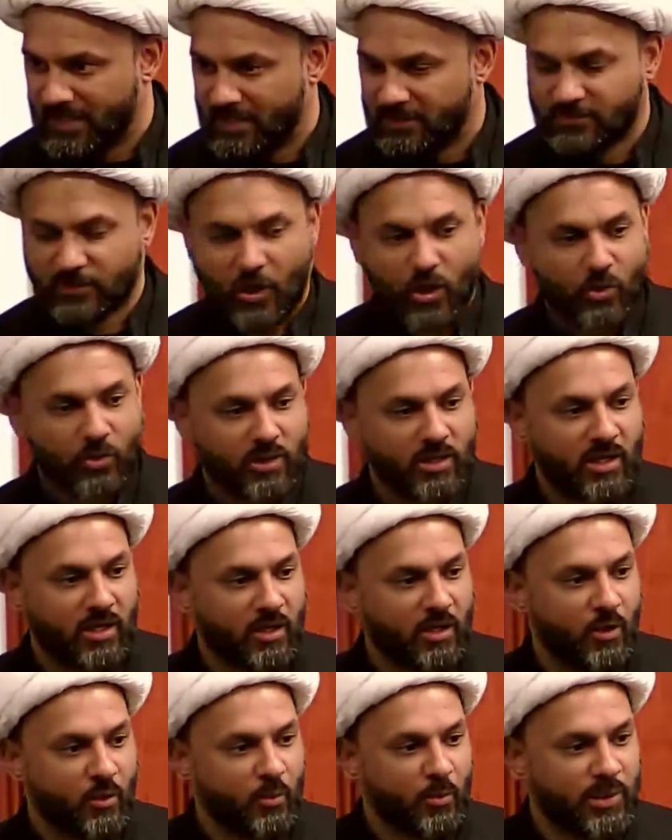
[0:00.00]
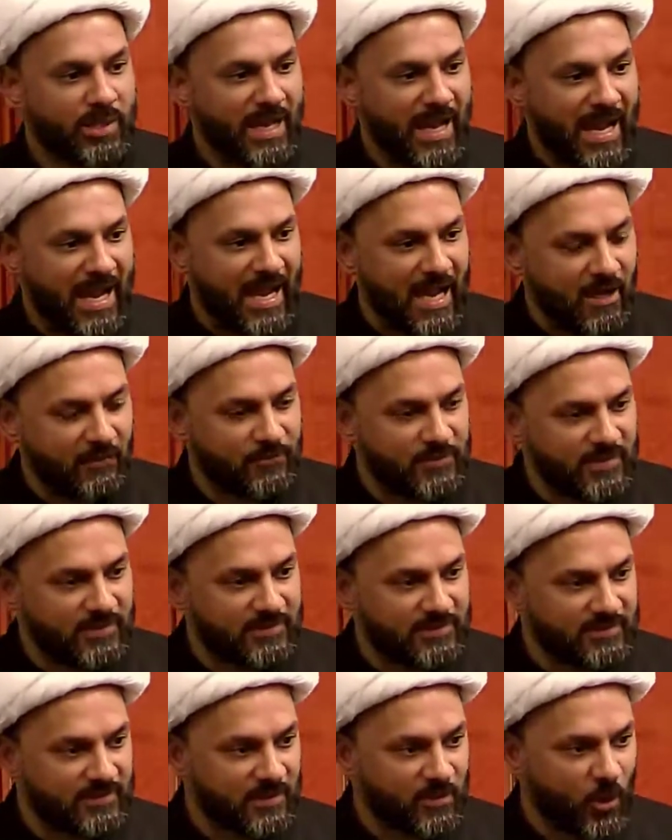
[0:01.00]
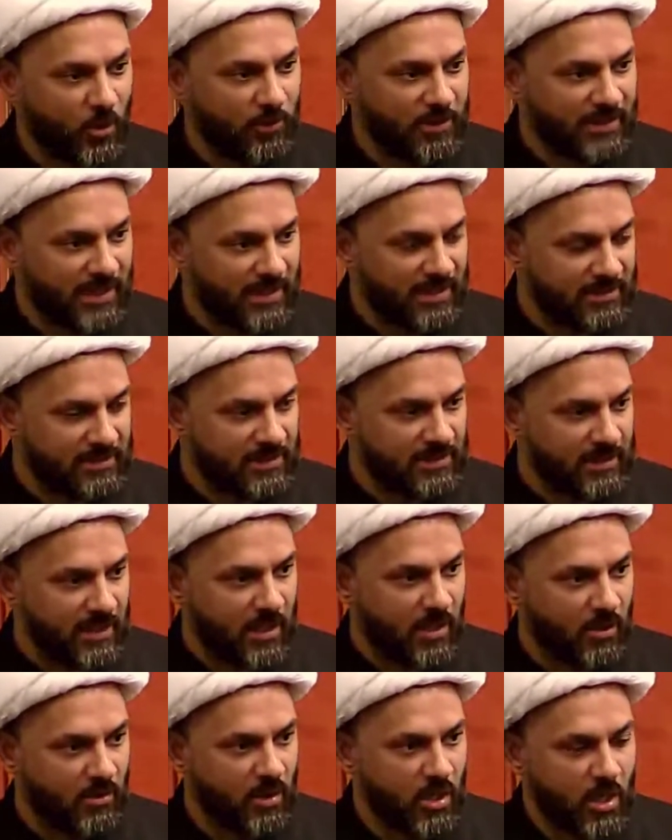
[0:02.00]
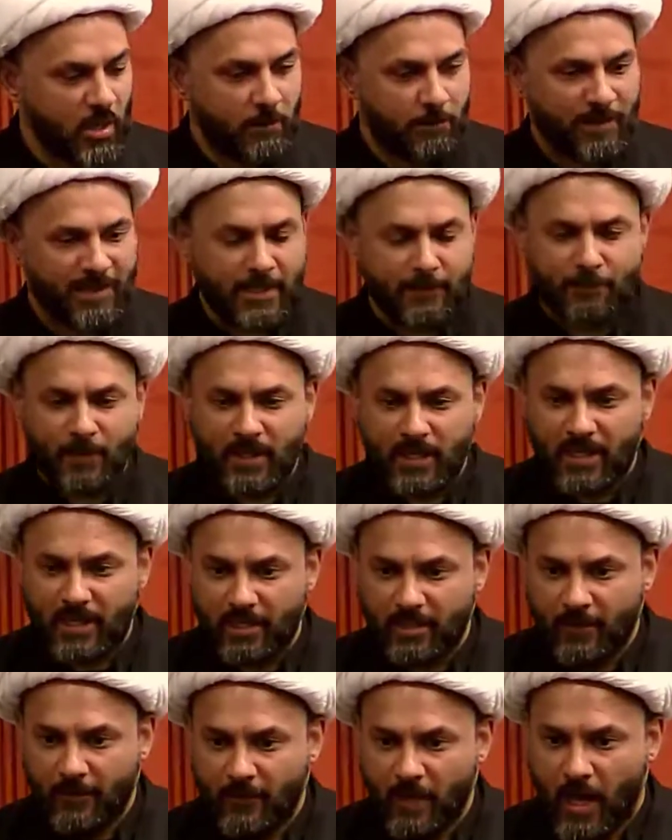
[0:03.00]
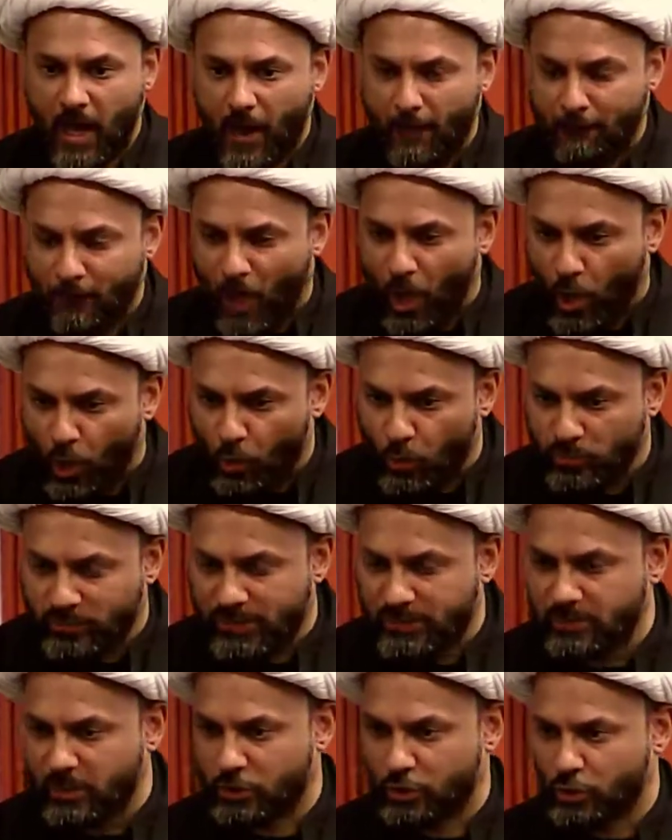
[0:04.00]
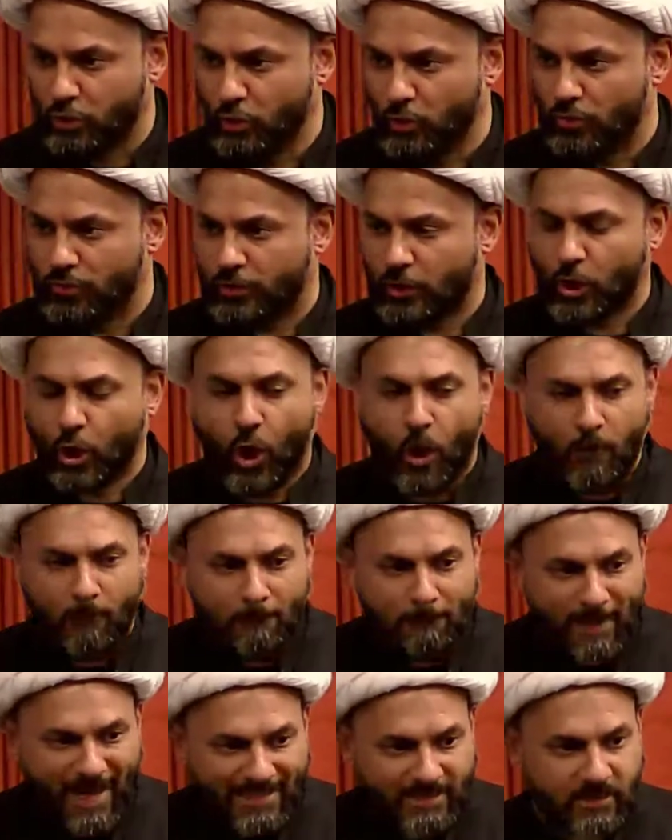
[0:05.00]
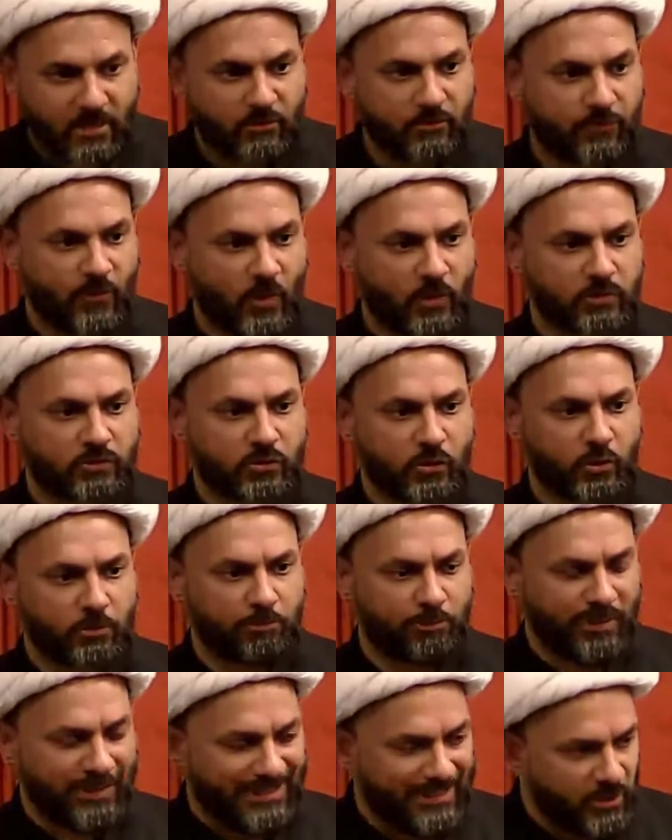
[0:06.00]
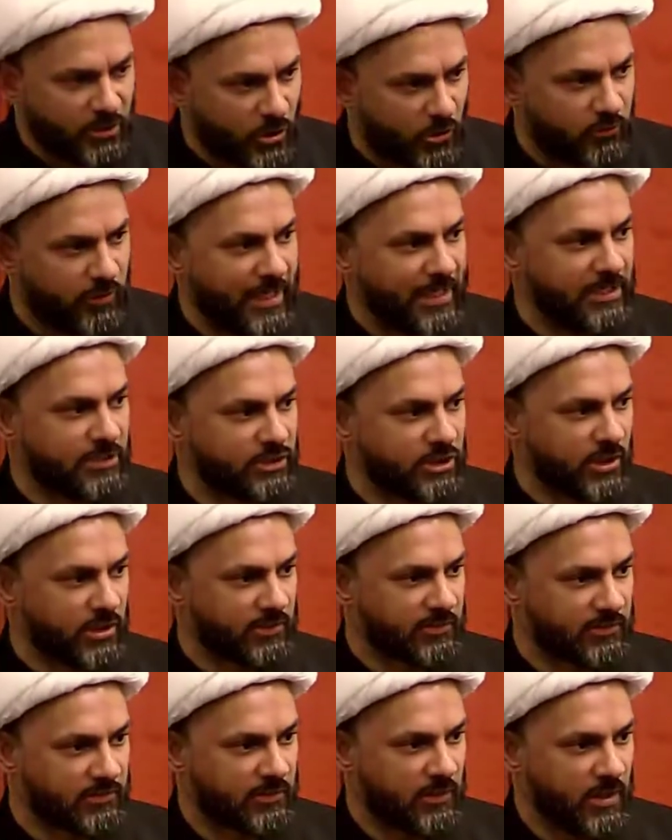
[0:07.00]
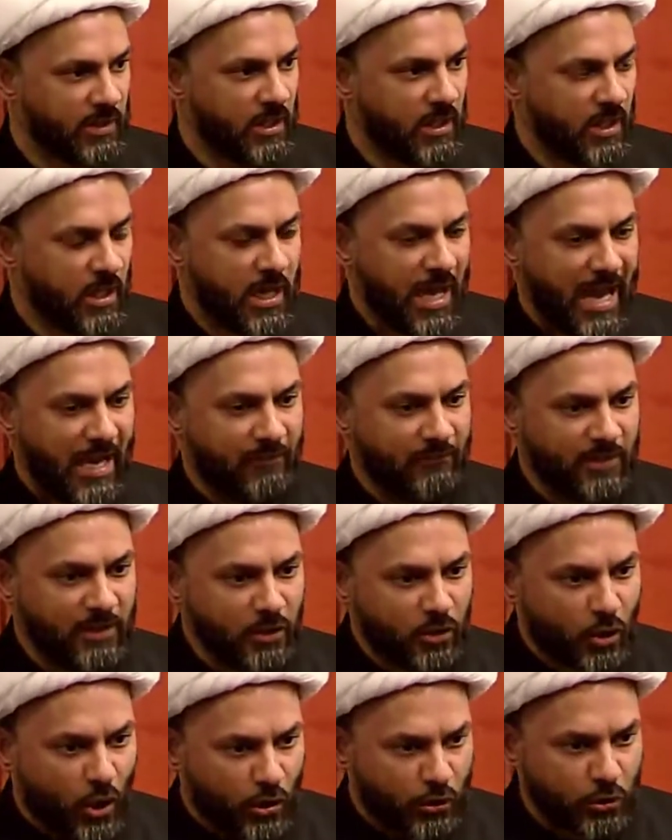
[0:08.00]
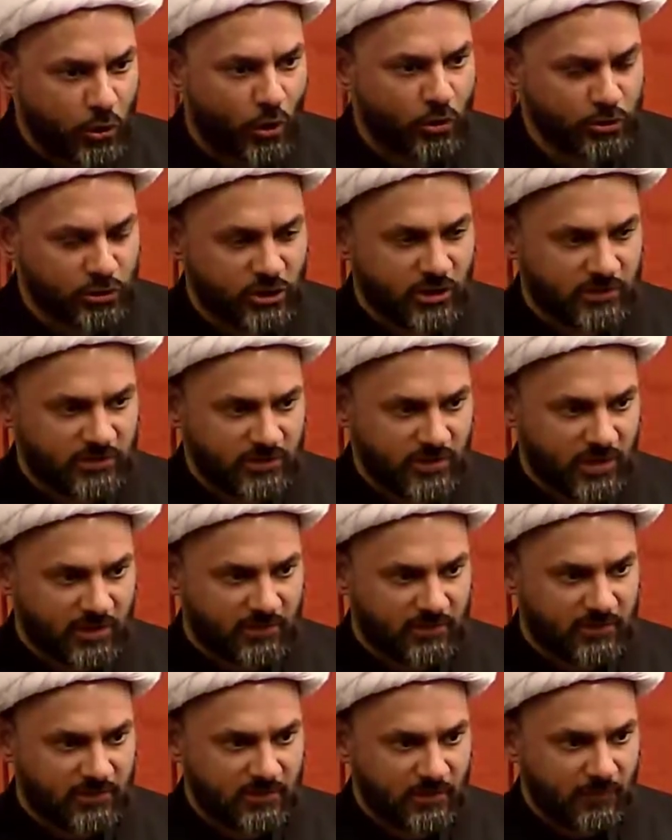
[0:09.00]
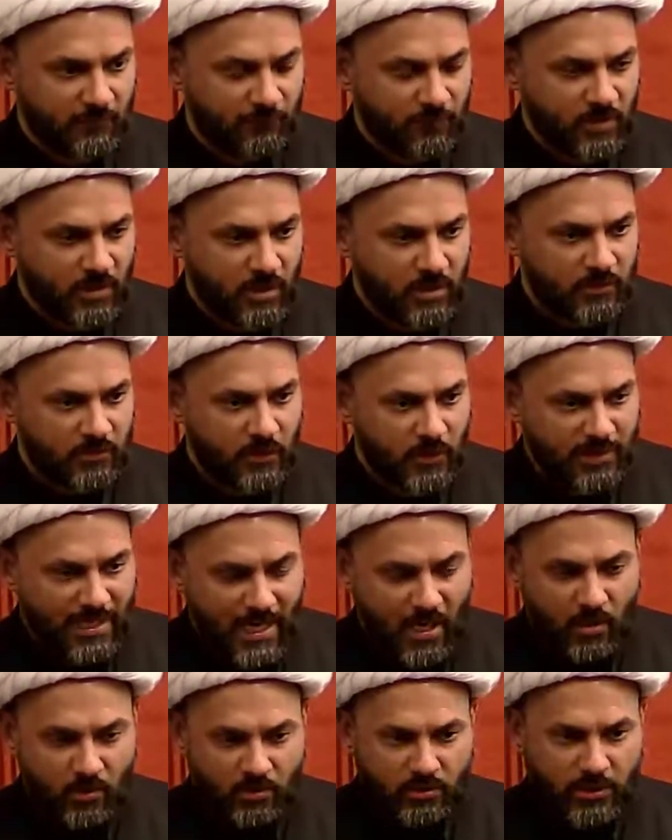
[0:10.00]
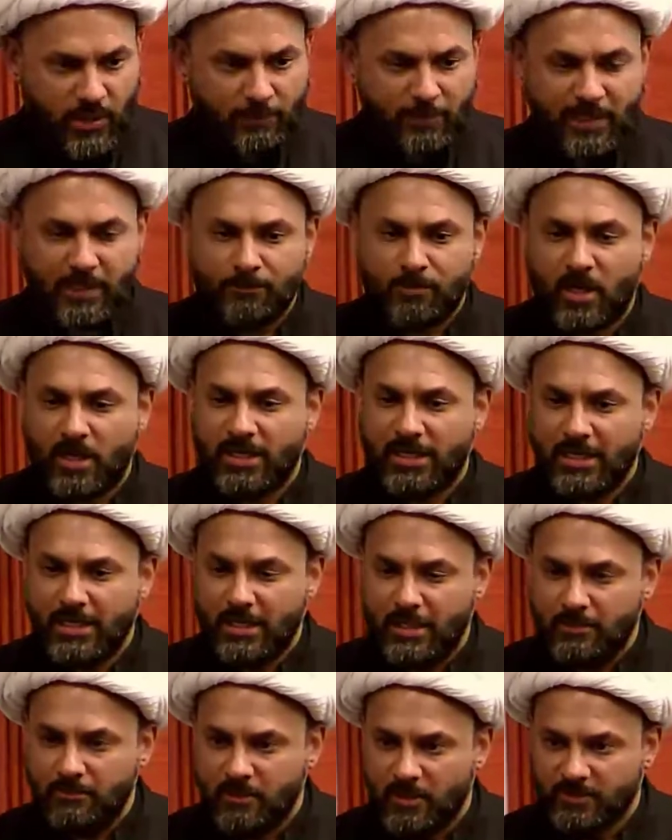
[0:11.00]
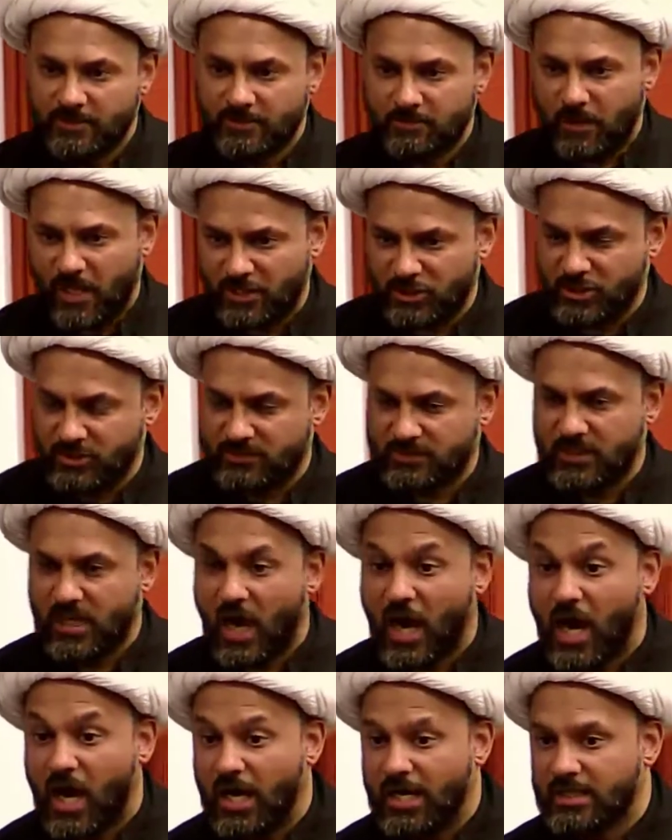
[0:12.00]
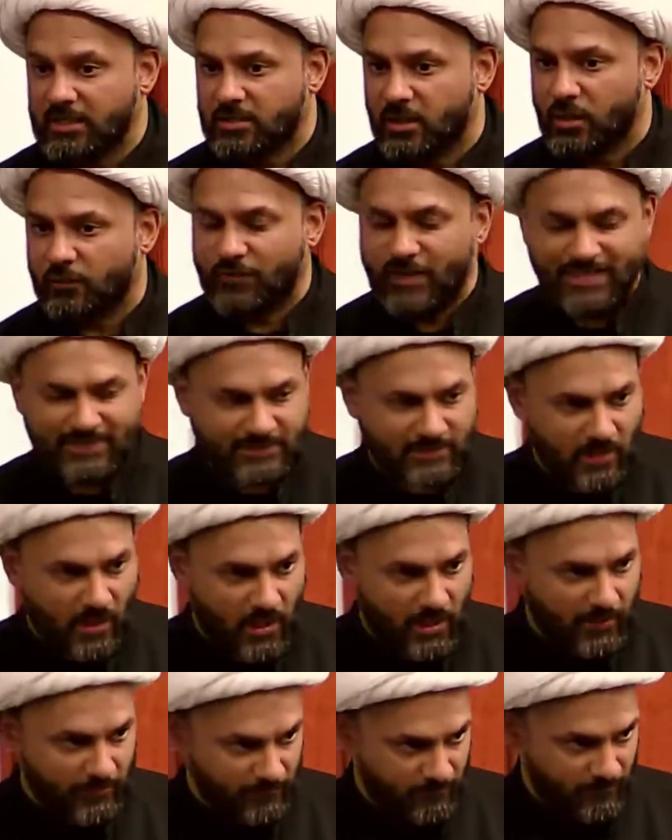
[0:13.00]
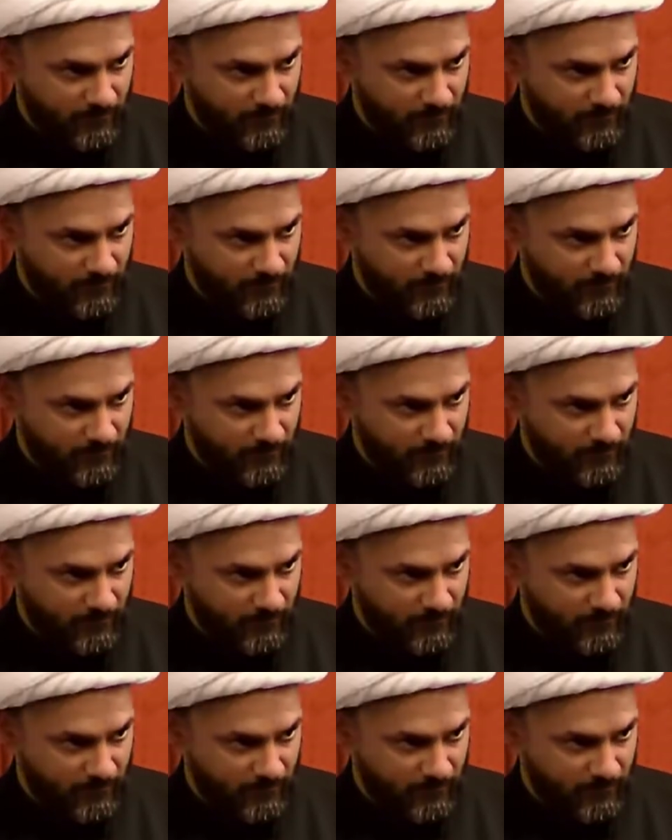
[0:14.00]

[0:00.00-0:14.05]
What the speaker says: So, we have this commonality now. People upholding the truth, combating falsehood, being courageous, having God consciousness. So now, Nabi Ibrahim smashes the idol of his time.